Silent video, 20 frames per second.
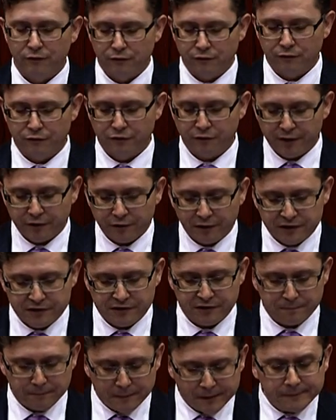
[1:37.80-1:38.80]
Frederick
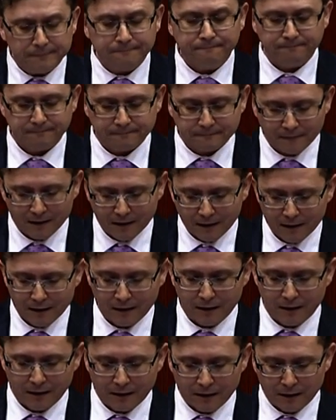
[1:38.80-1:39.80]
Sibma,
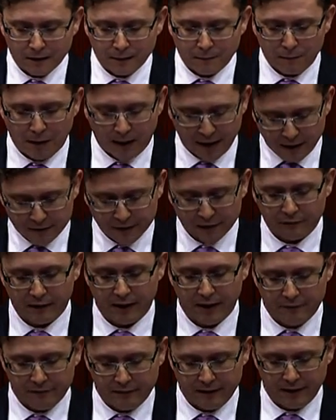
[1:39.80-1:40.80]
my other
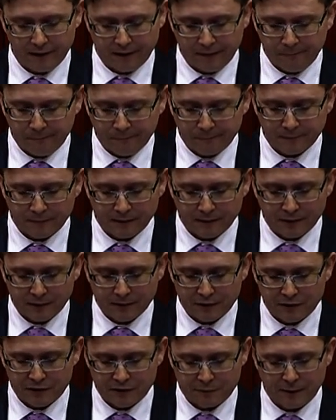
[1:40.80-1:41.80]
grandfather,
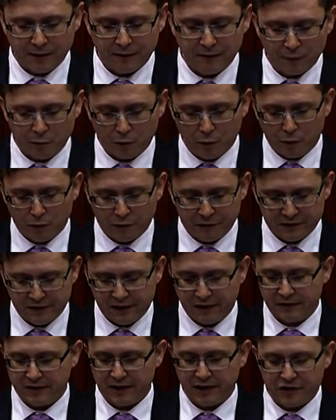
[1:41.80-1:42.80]
spent the war as an
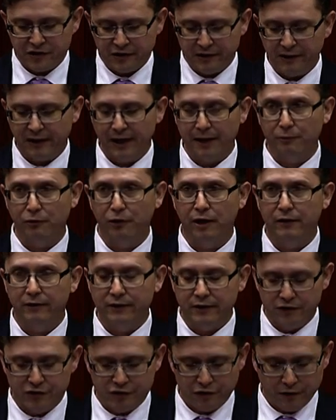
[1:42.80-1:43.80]
indentured labourer
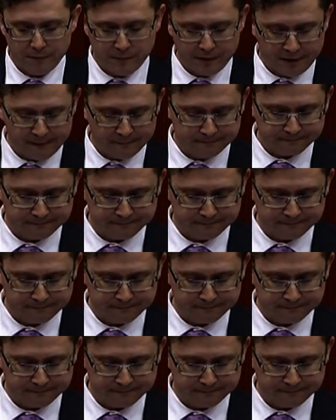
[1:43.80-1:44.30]
in Germany.